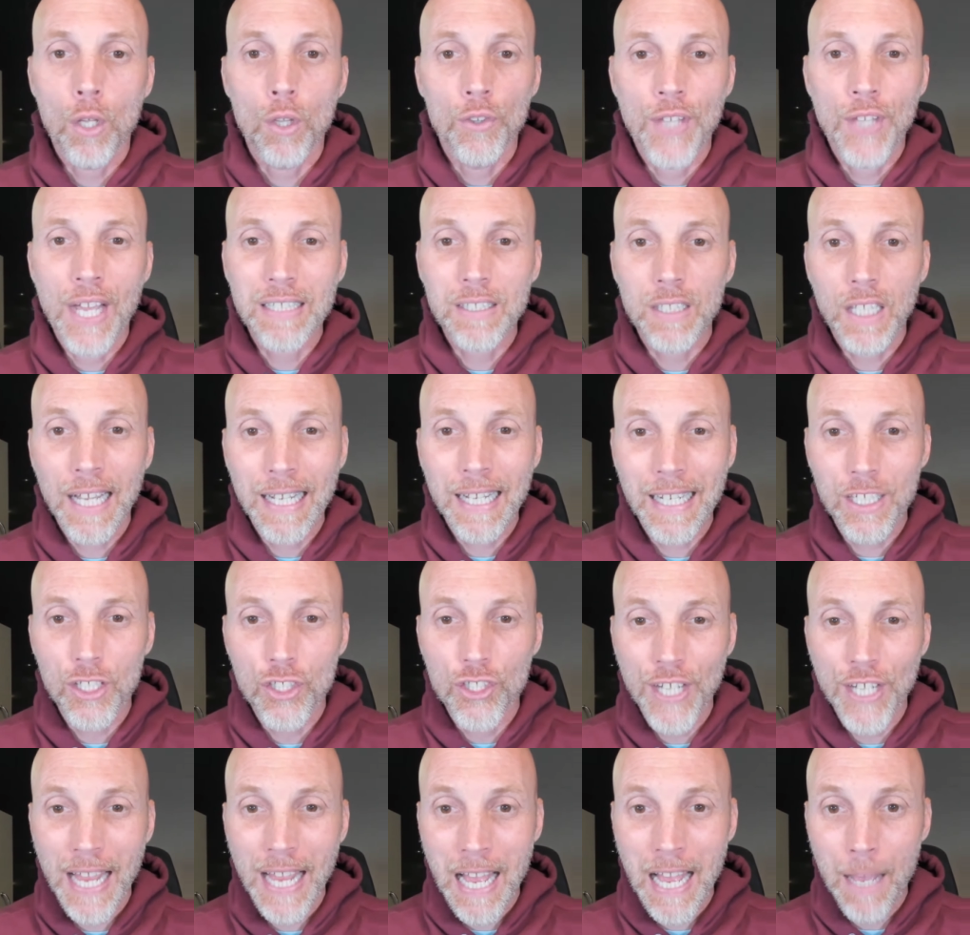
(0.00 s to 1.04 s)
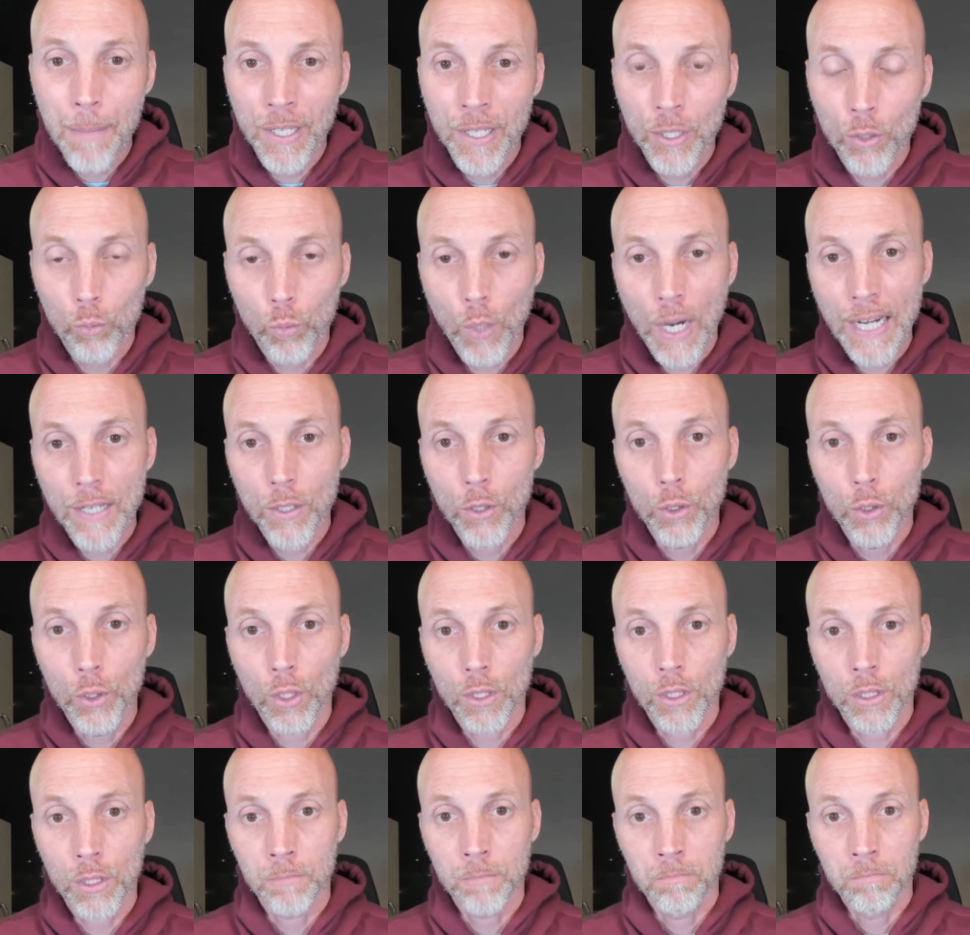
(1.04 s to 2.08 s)
That's like a jab and a right
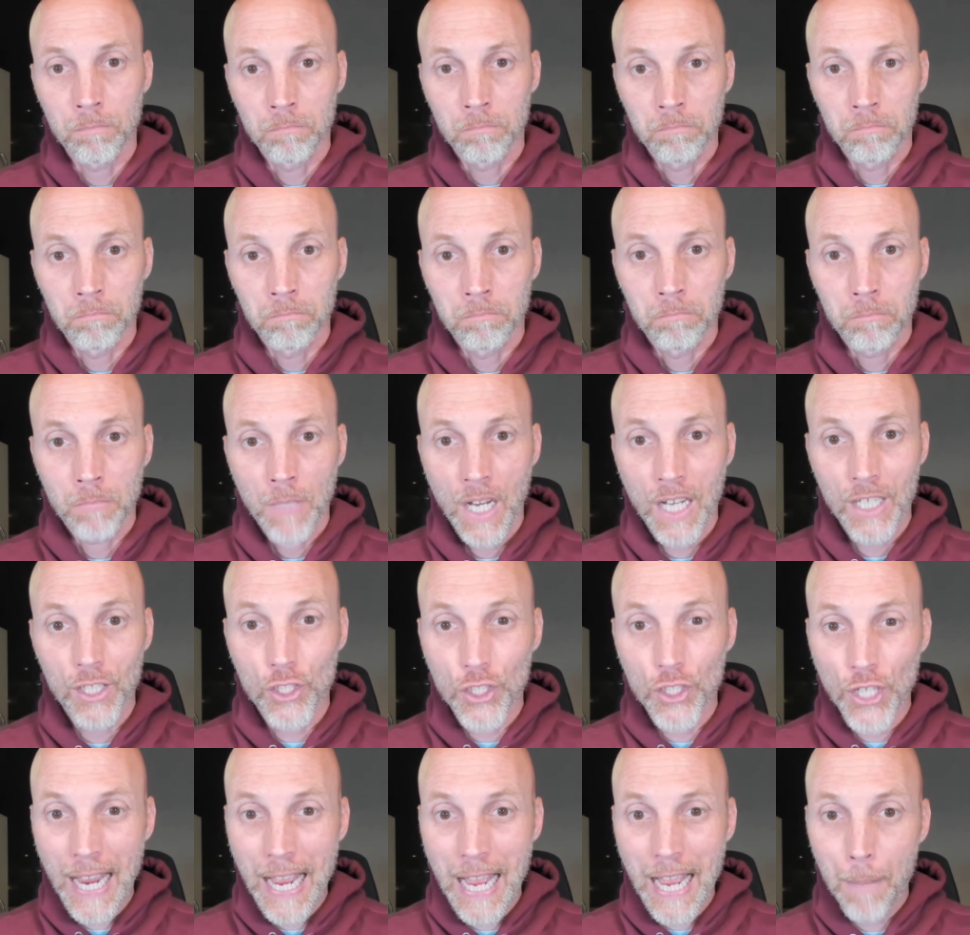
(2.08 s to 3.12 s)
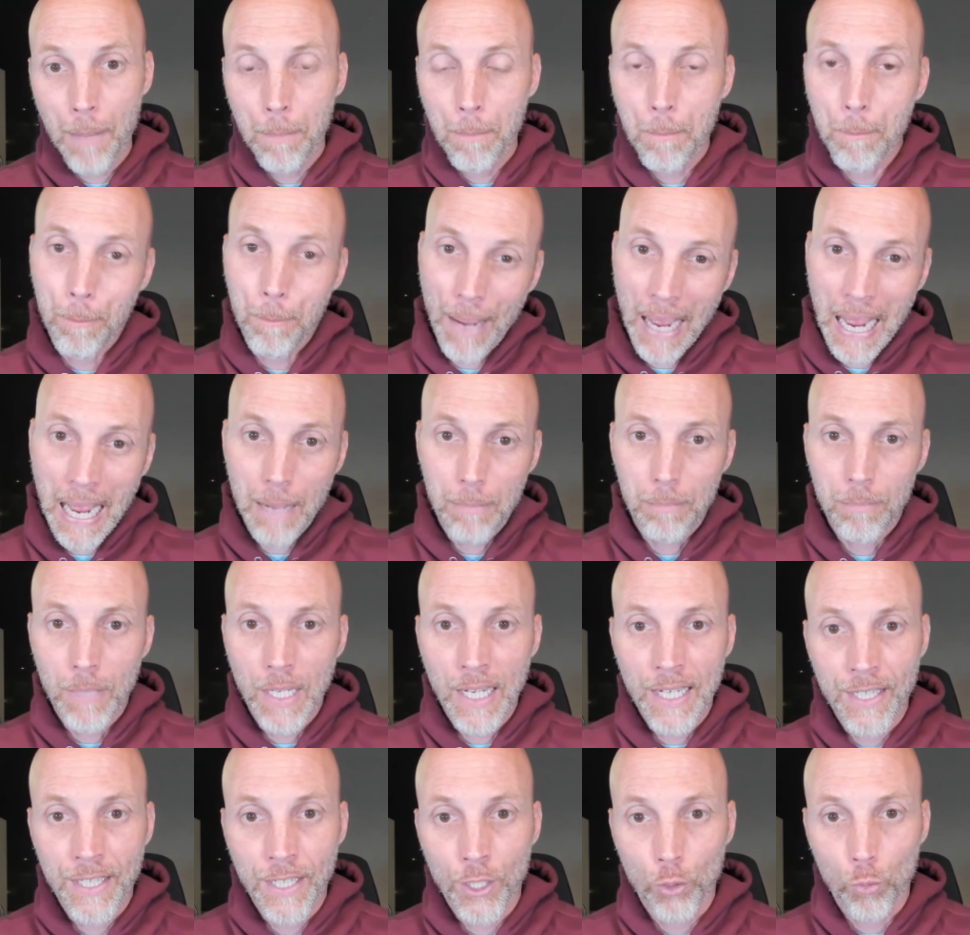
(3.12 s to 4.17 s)
hook. A jab, bop,
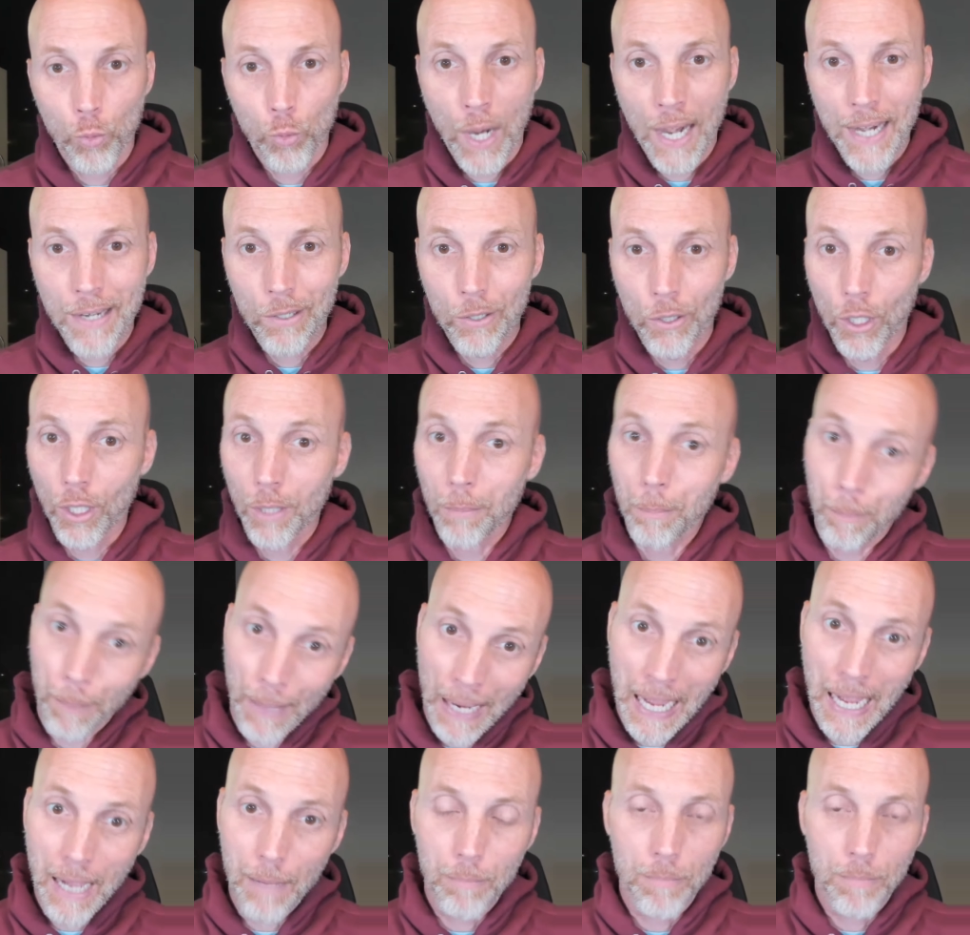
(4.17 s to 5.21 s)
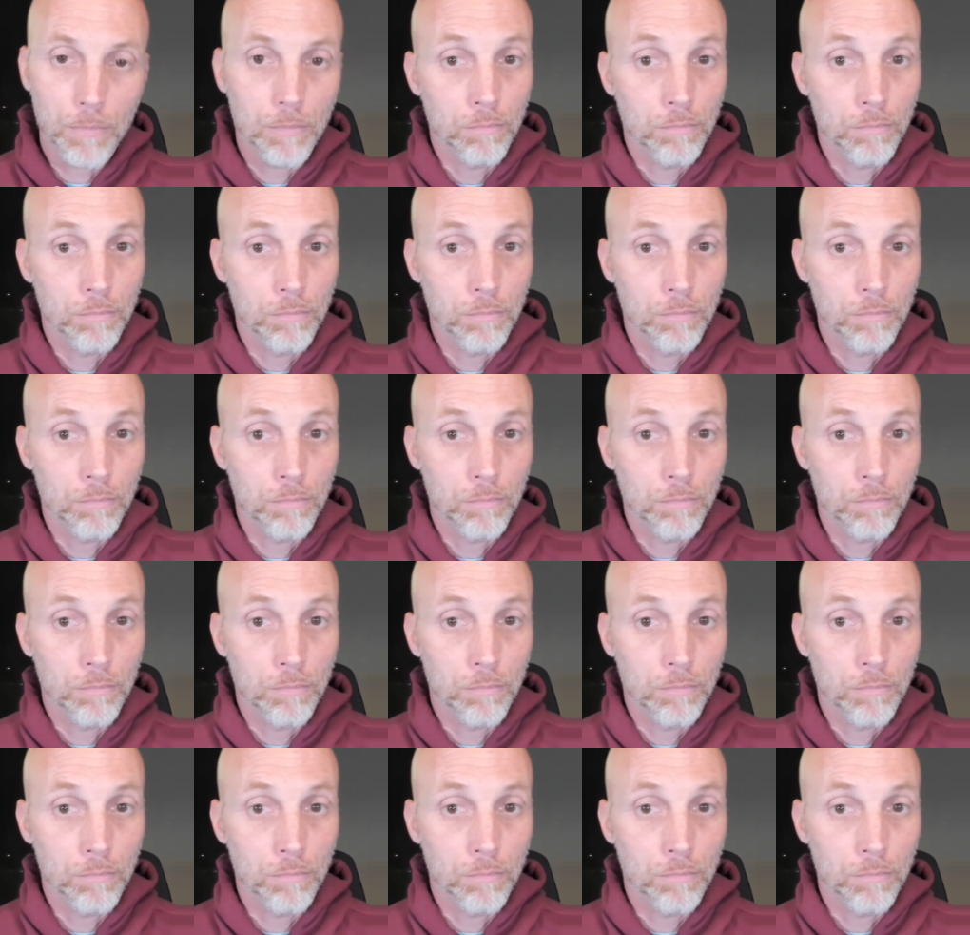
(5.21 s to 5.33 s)
and then the right hook, bop.